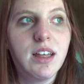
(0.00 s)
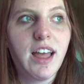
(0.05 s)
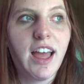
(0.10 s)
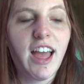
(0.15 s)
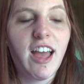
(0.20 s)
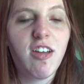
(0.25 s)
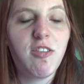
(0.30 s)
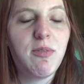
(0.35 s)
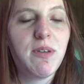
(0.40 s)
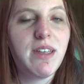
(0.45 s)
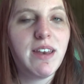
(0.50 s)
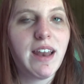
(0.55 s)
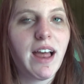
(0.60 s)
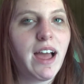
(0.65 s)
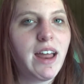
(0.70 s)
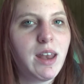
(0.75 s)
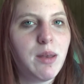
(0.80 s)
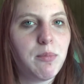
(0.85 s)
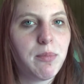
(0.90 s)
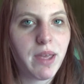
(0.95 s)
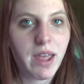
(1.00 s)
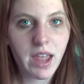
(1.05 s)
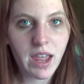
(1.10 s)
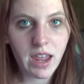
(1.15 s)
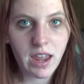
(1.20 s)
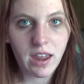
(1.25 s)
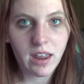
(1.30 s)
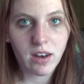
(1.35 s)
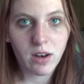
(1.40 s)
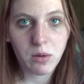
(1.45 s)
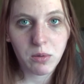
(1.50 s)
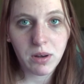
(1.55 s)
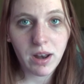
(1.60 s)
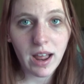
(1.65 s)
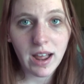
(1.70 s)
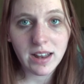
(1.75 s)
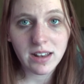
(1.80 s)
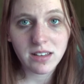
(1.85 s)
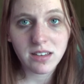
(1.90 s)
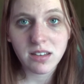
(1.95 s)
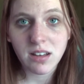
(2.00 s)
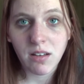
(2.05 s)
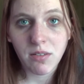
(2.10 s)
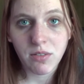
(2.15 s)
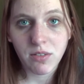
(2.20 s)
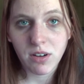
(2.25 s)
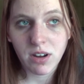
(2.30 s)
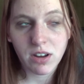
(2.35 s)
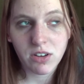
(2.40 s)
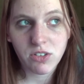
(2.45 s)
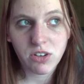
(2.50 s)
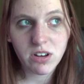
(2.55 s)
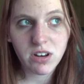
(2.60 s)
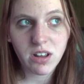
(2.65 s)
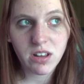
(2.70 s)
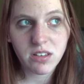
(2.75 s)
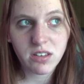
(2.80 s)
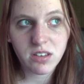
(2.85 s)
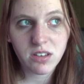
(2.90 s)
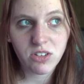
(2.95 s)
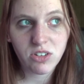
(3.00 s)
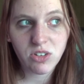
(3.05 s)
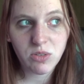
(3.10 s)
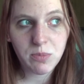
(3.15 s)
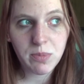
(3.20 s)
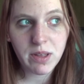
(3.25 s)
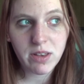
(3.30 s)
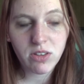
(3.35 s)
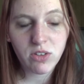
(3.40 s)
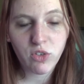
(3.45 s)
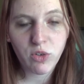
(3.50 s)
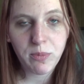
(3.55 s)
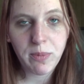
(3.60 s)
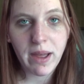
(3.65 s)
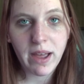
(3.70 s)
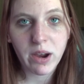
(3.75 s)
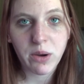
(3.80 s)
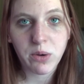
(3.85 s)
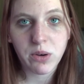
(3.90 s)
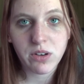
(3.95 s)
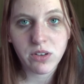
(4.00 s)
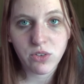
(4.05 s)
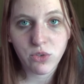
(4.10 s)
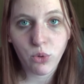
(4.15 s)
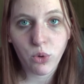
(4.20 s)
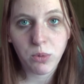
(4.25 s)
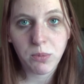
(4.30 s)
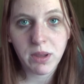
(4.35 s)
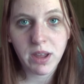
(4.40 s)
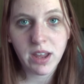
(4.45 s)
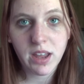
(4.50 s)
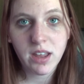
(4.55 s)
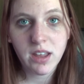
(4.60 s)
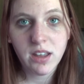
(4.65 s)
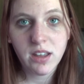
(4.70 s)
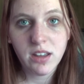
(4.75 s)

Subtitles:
have me not in pain or not suffering. She bends over backwards for me,